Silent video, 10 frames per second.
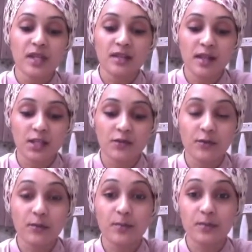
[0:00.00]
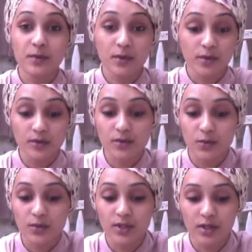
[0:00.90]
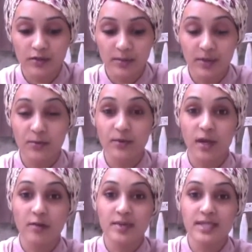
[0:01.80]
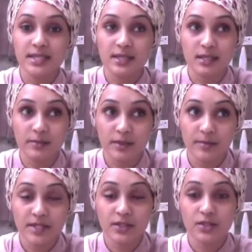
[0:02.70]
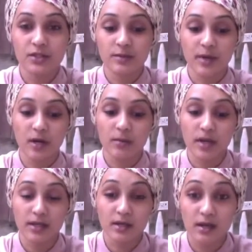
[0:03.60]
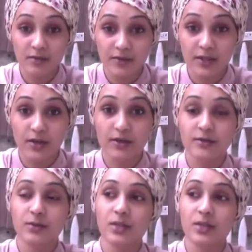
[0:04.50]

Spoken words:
Thank you to all the lovely people that have been sending me messages about my niqab videos,